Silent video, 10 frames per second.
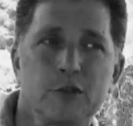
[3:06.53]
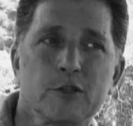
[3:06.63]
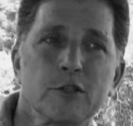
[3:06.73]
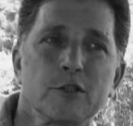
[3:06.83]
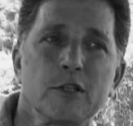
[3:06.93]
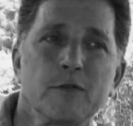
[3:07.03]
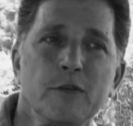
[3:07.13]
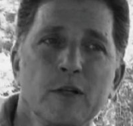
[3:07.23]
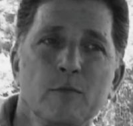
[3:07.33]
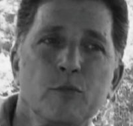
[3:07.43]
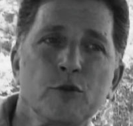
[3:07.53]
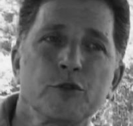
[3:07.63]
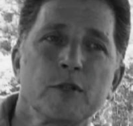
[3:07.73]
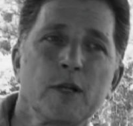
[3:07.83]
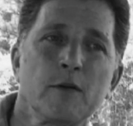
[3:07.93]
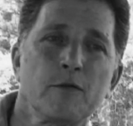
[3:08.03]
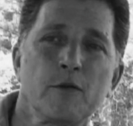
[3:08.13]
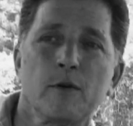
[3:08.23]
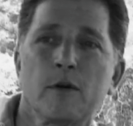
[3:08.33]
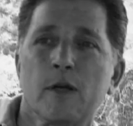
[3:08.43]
just to see if he can push it that far